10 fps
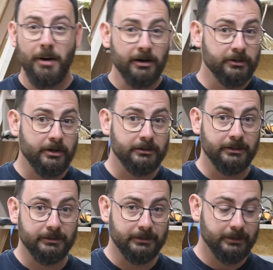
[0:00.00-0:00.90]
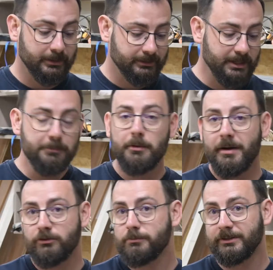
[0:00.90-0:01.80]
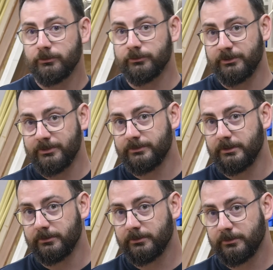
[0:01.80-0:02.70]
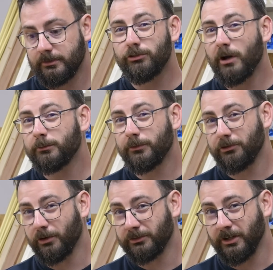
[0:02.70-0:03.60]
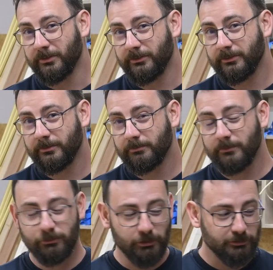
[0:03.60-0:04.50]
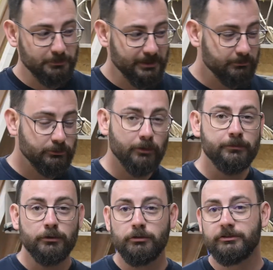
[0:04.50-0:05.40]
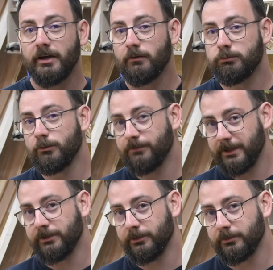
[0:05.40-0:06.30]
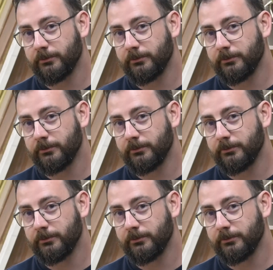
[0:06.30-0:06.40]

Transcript: mark clearly, keep your measurements consistent, and watch out for shortcuts. Trust me, your future self will thank